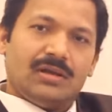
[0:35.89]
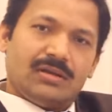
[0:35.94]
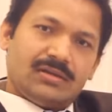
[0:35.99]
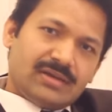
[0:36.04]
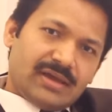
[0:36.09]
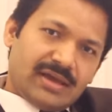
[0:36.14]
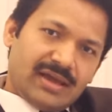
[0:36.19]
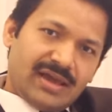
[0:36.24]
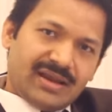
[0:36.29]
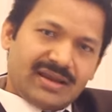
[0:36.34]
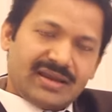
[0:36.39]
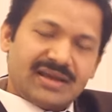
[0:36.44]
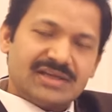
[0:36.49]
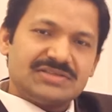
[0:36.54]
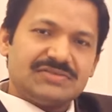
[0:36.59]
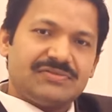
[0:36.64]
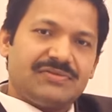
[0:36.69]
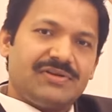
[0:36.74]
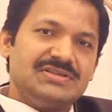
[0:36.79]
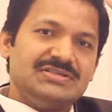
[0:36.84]
the hair
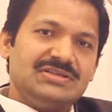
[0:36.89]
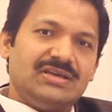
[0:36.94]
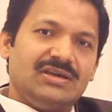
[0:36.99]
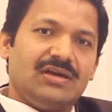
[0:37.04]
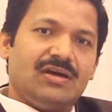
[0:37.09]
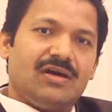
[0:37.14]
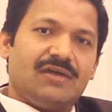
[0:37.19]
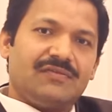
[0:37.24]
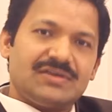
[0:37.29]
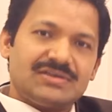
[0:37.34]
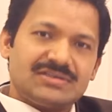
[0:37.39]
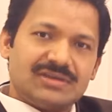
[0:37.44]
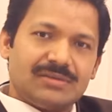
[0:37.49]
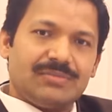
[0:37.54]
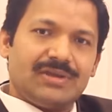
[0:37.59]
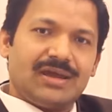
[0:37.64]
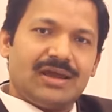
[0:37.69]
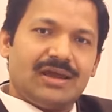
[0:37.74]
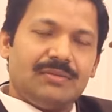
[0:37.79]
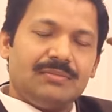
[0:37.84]
gets frizzy after
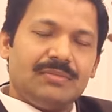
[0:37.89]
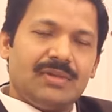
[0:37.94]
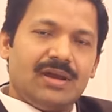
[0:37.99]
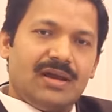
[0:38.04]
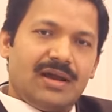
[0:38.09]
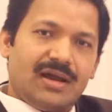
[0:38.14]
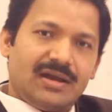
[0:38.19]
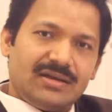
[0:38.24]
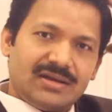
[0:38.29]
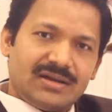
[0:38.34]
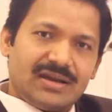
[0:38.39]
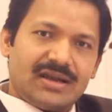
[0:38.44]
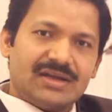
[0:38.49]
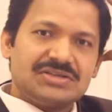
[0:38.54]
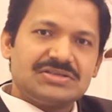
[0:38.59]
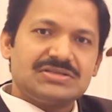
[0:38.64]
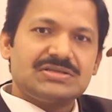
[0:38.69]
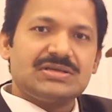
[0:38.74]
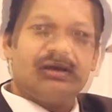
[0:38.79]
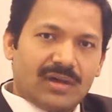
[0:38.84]
some time and it
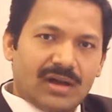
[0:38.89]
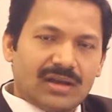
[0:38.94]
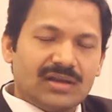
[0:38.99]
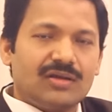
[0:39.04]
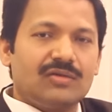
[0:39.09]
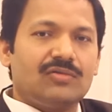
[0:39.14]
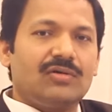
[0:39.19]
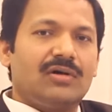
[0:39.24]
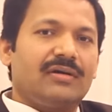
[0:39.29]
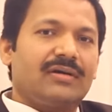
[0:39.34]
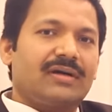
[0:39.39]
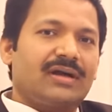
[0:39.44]
gets uh,